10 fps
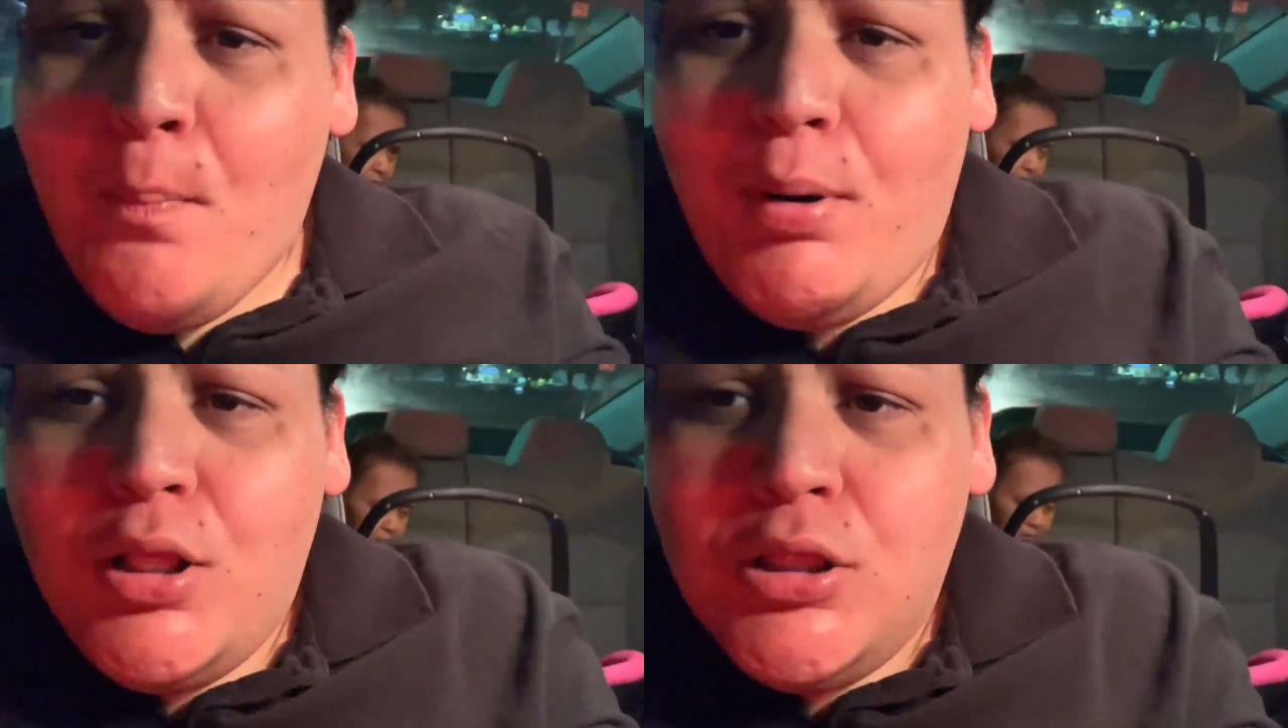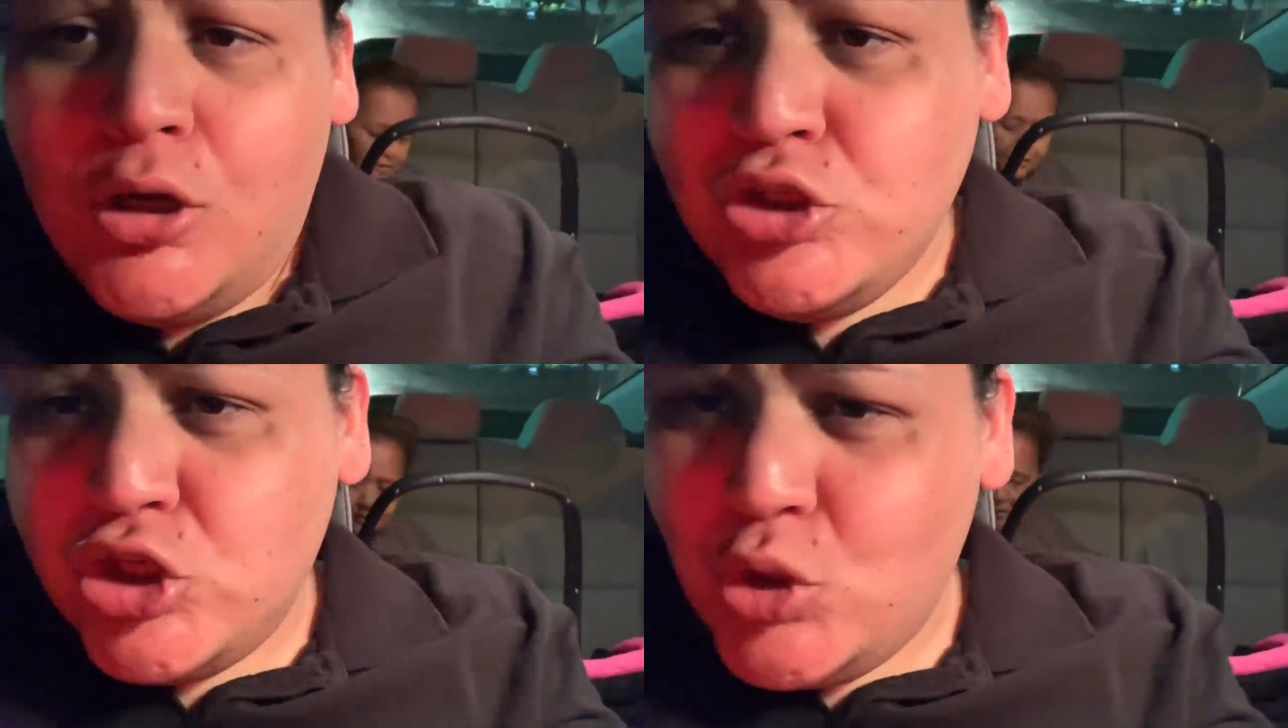
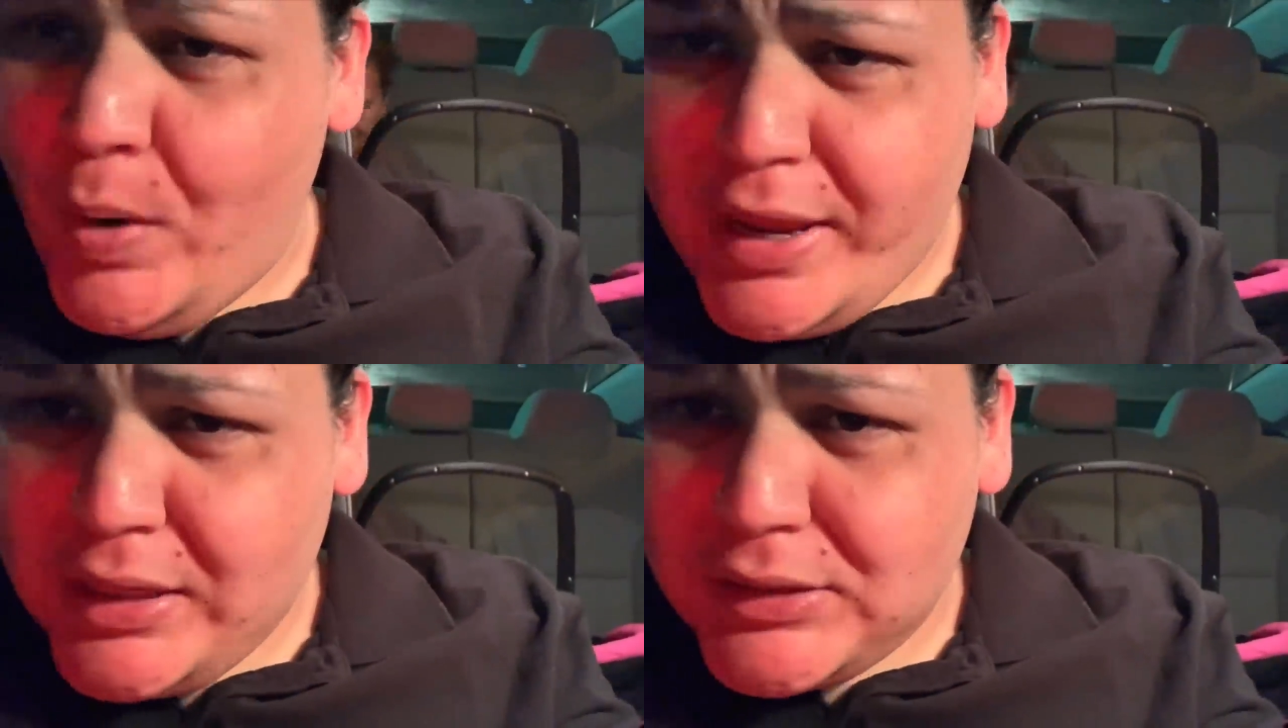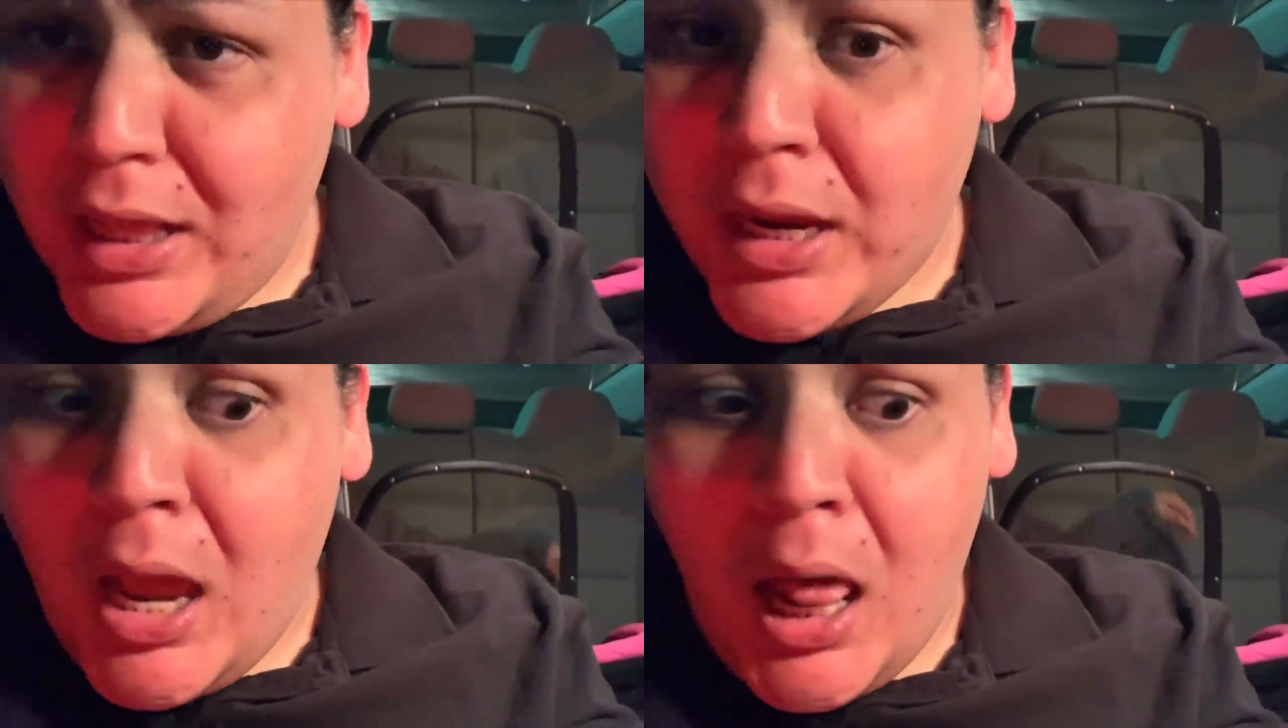voluptuous?
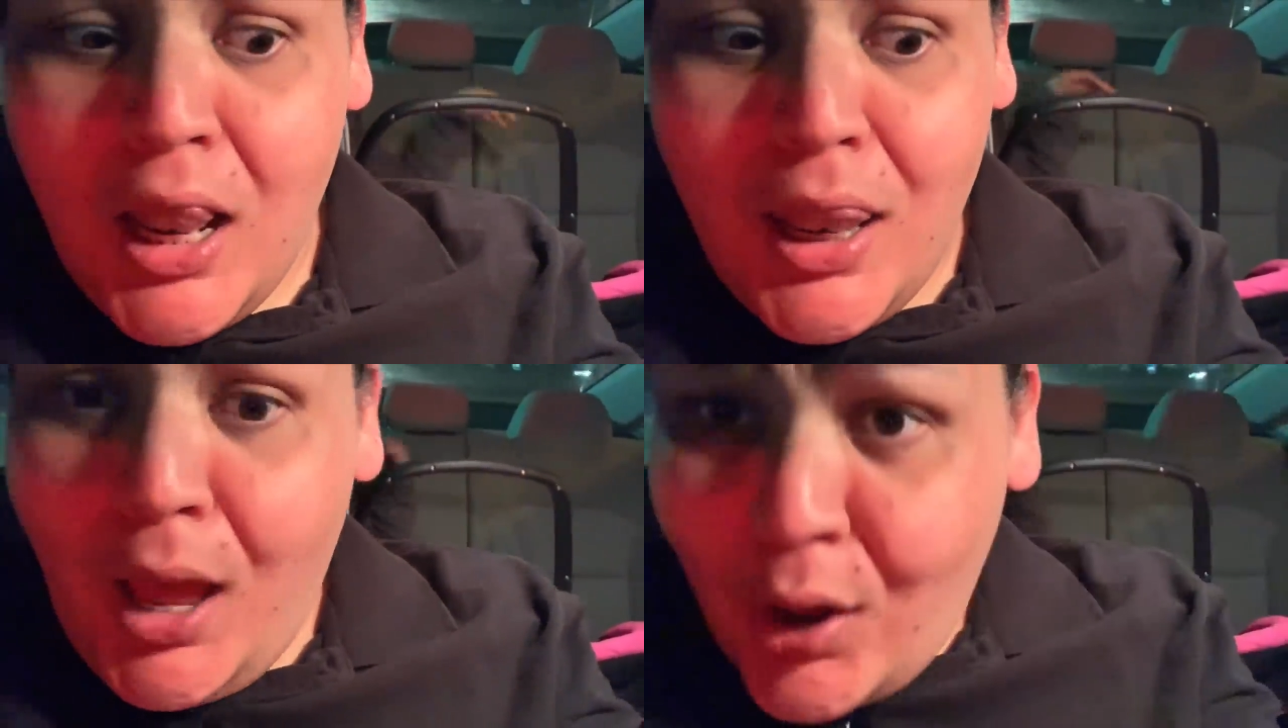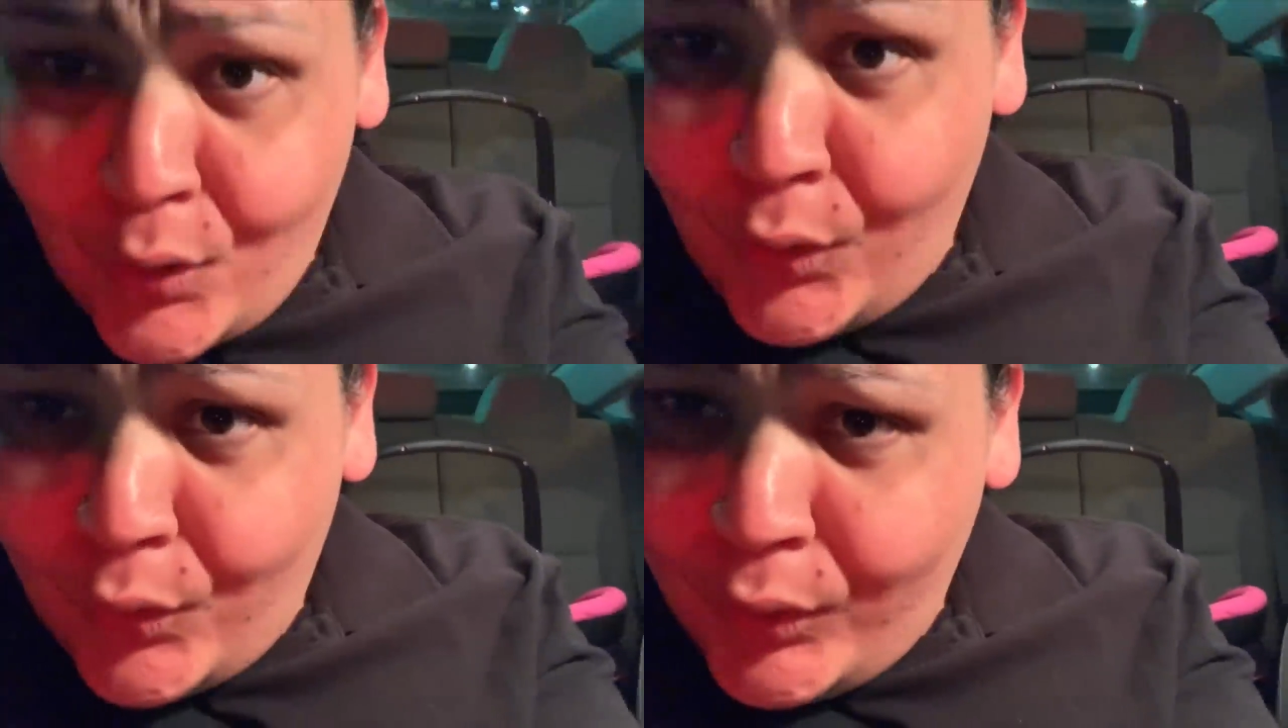Like,
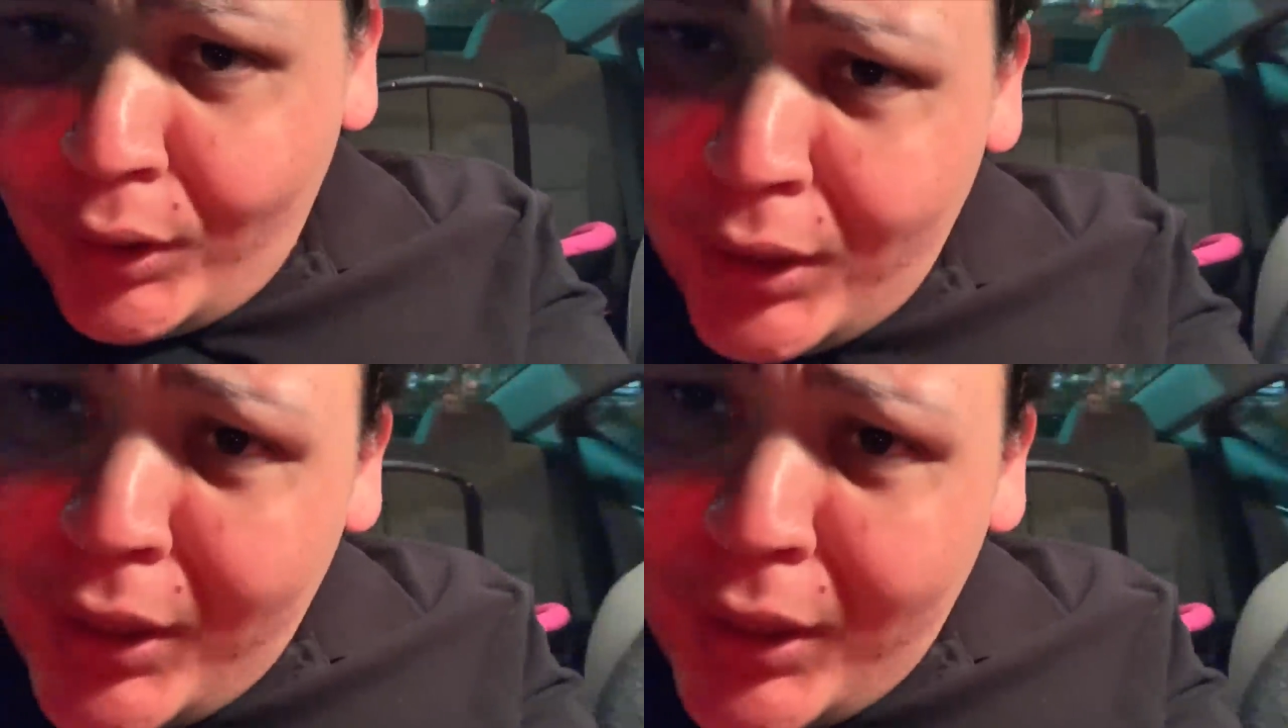hello.